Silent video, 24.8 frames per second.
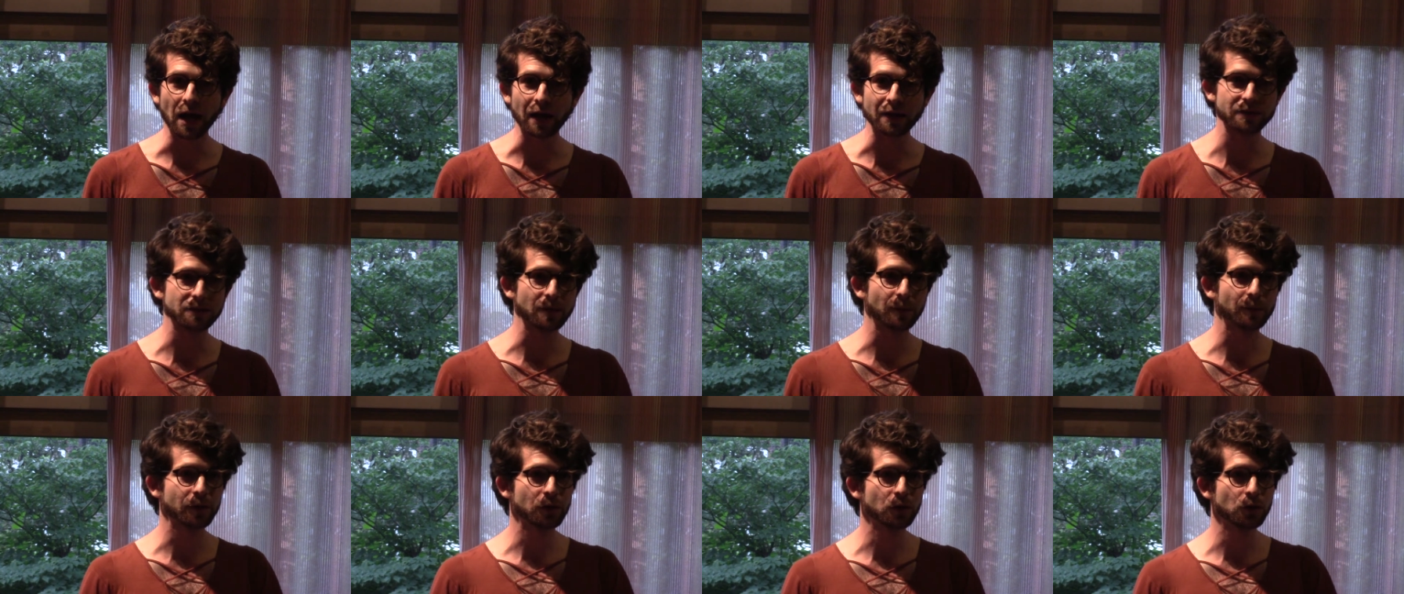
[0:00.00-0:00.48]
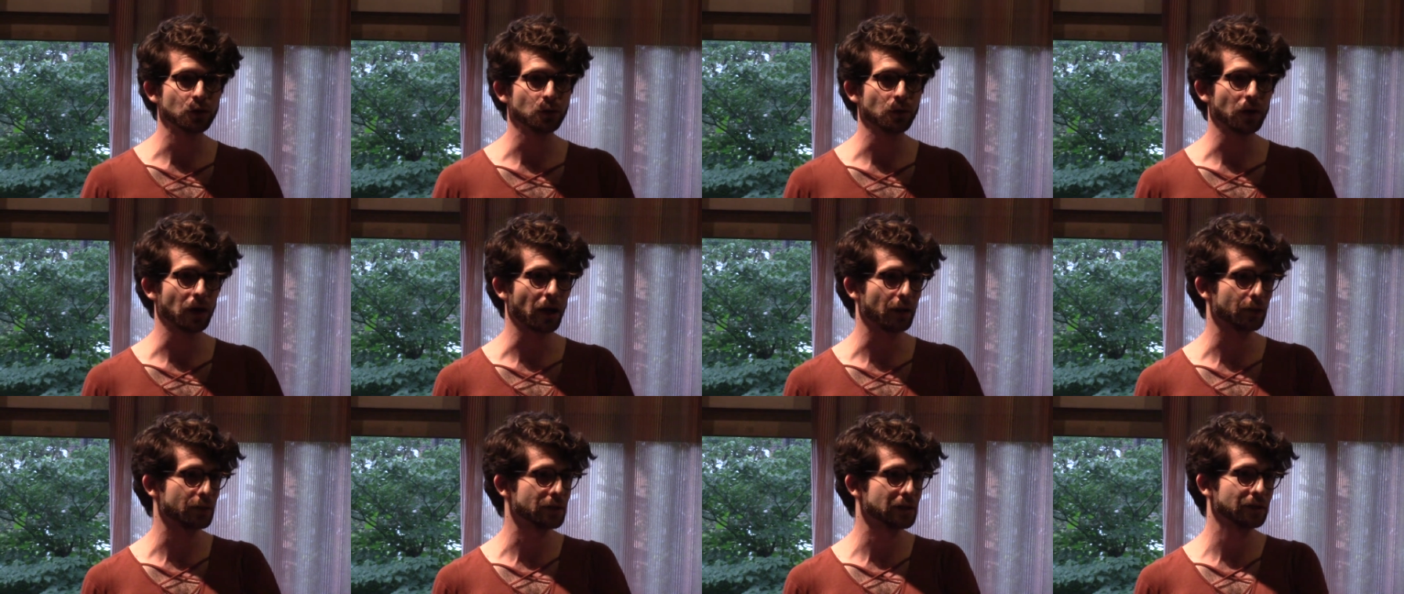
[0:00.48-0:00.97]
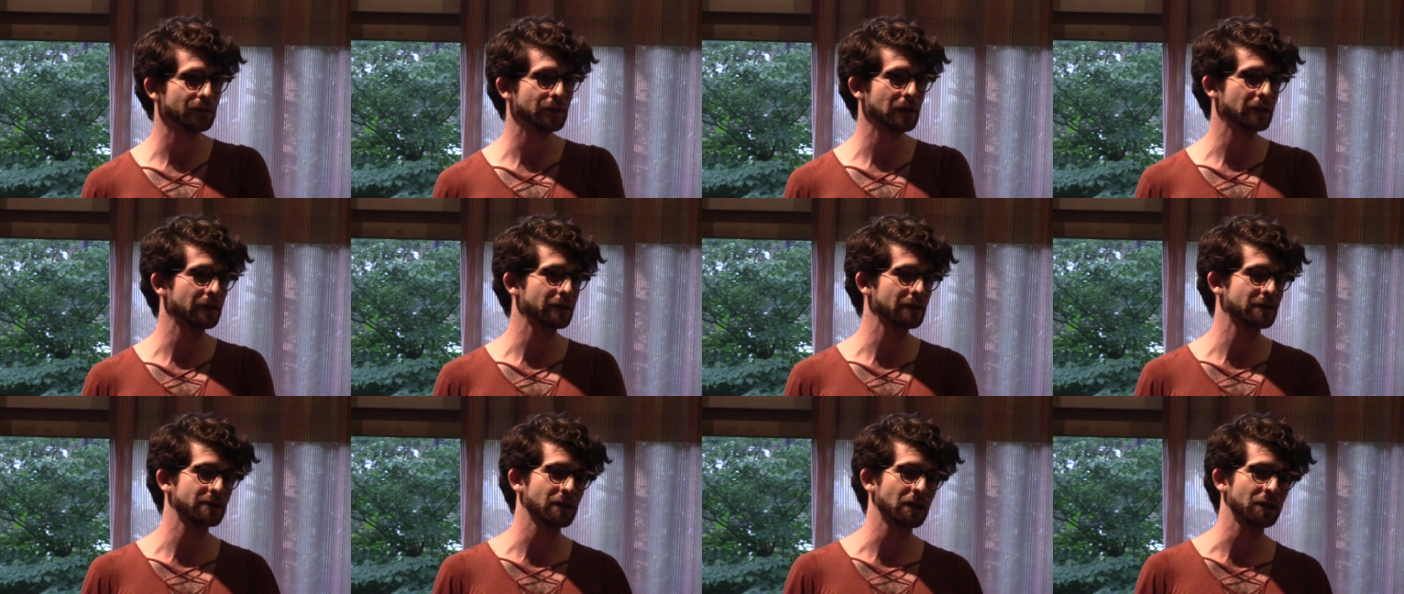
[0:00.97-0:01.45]
as somebody who, I was living
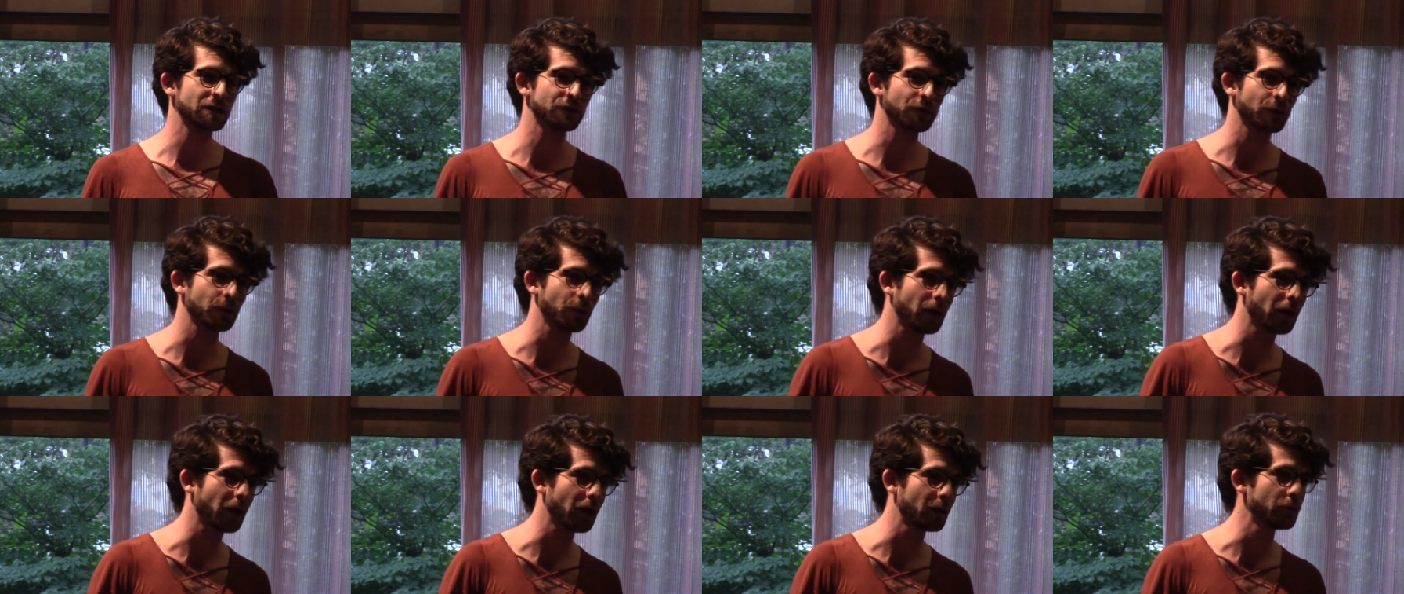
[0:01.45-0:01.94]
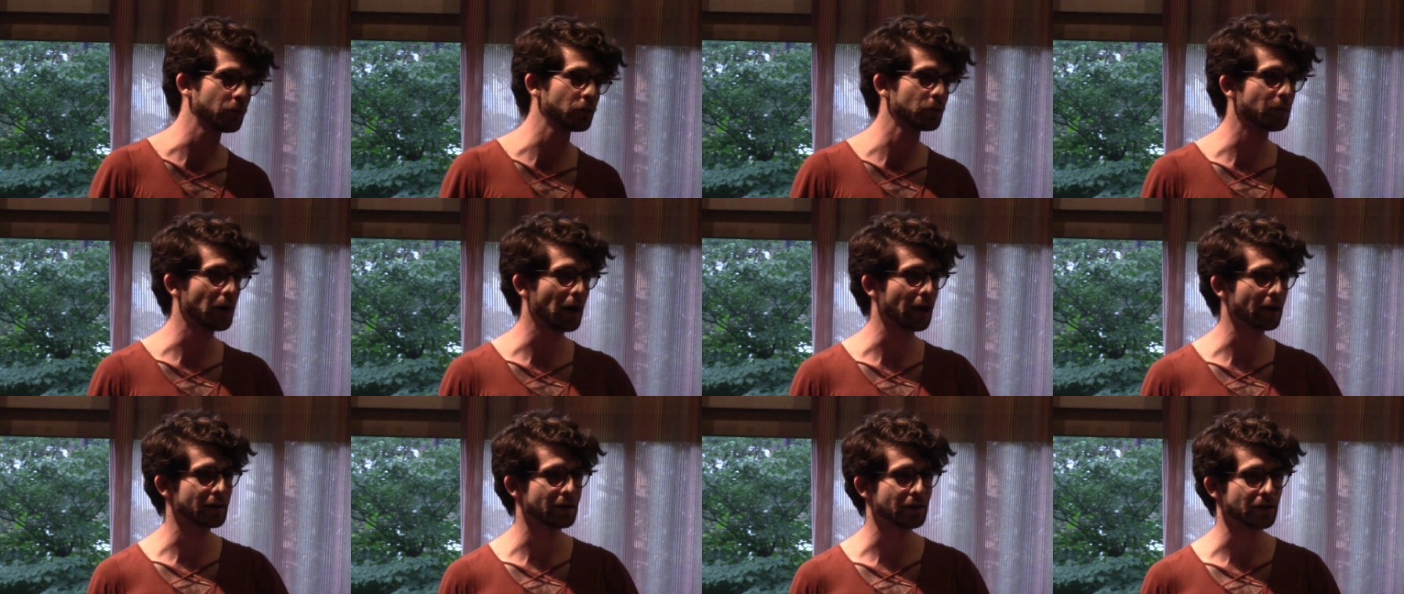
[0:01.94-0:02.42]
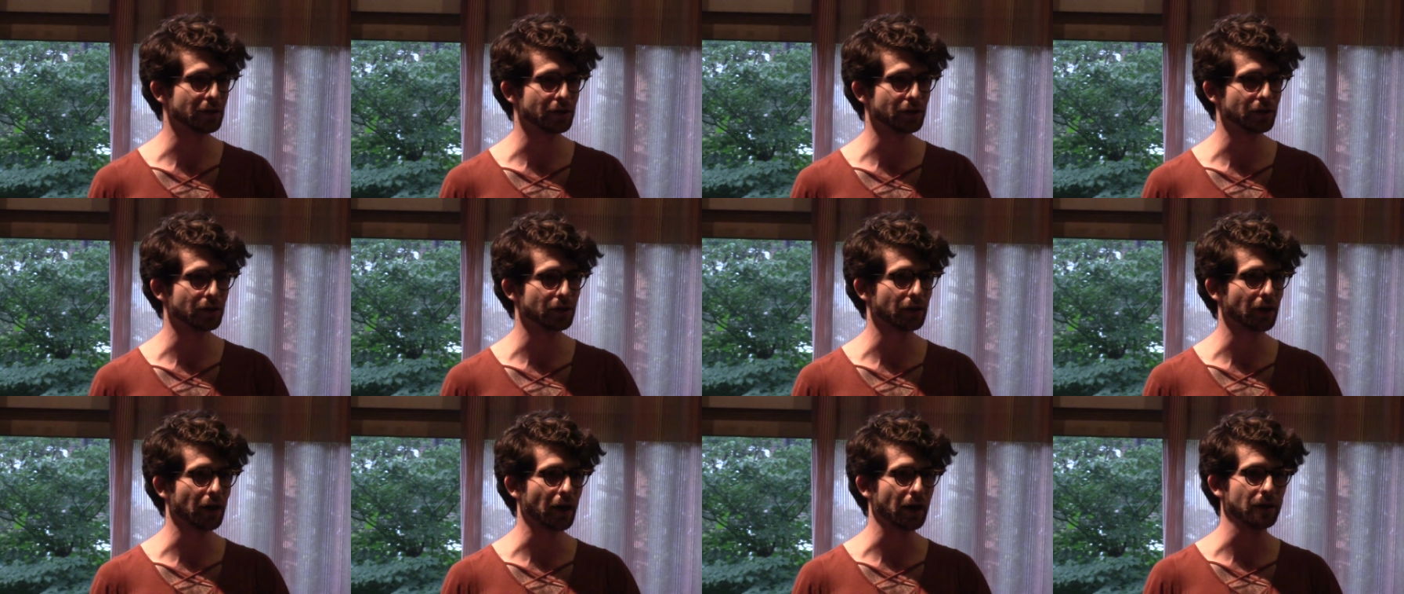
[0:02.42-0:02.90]
in the States for a while, I moved back
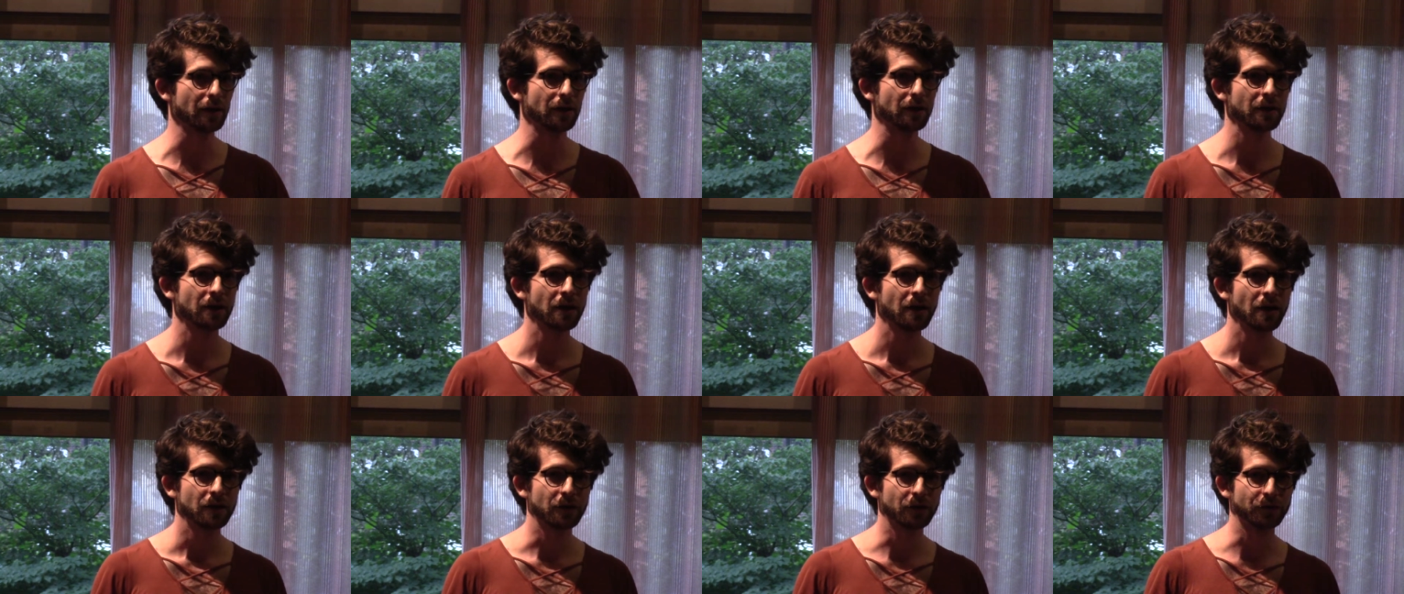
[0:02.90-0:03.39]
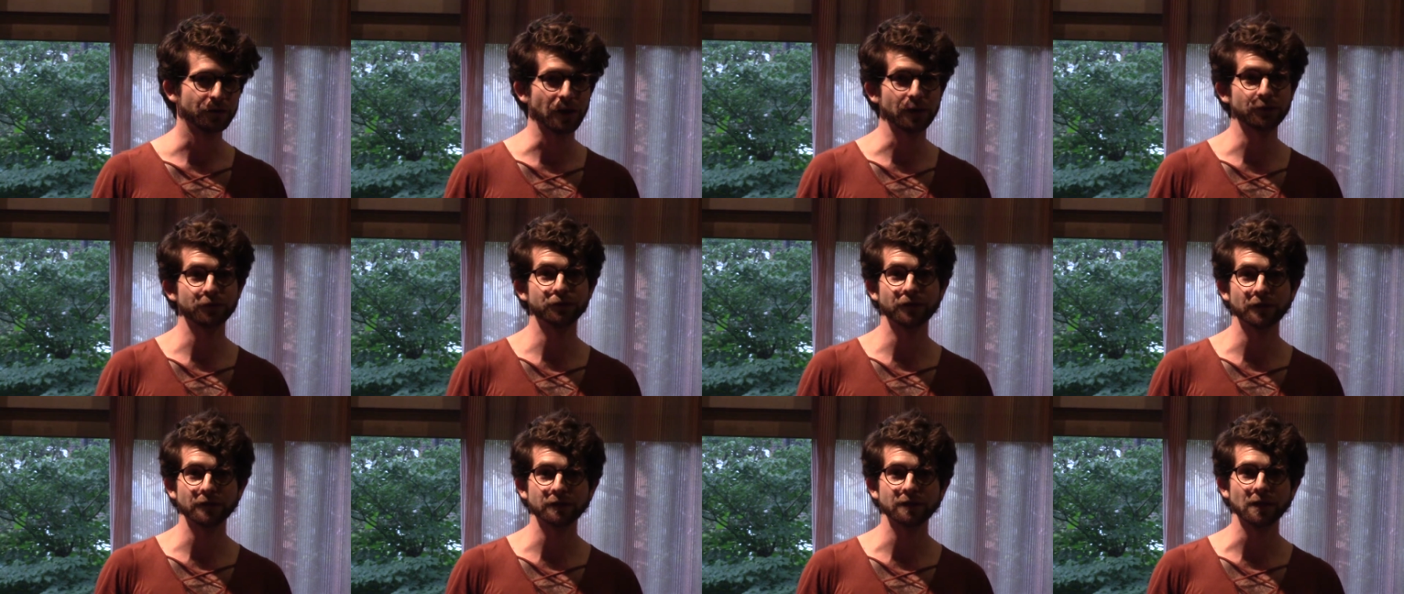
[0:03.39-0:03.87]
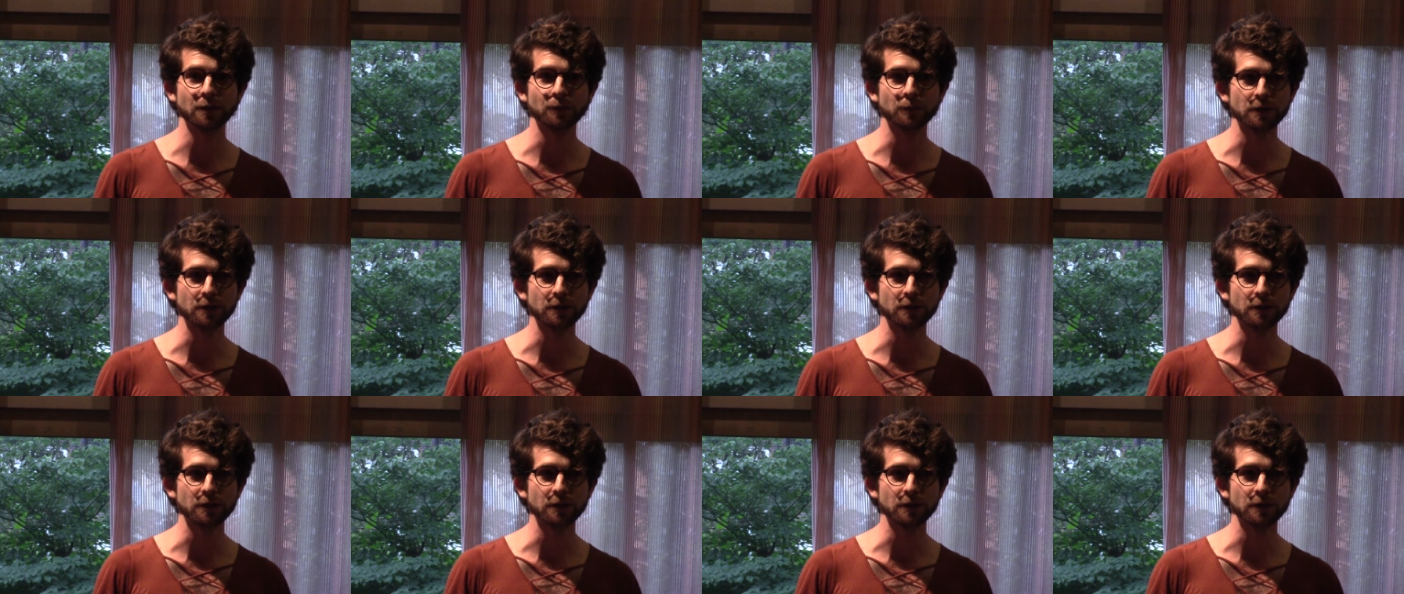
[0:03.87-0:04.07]
here, and the Fight for 15